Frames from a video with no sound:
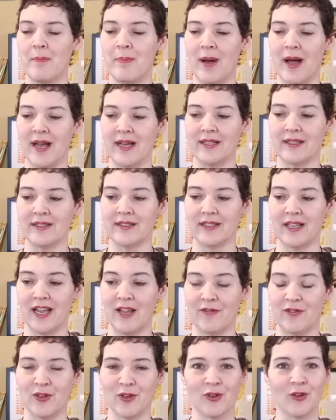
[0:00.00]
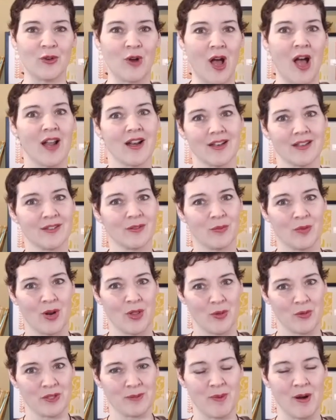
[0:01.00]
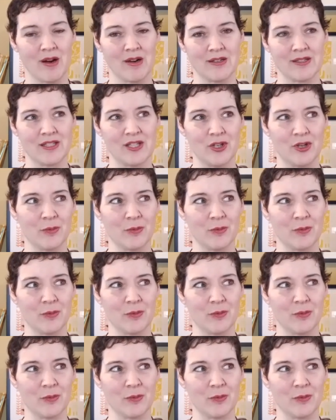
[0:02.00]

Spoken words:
But if you're not one of those parts,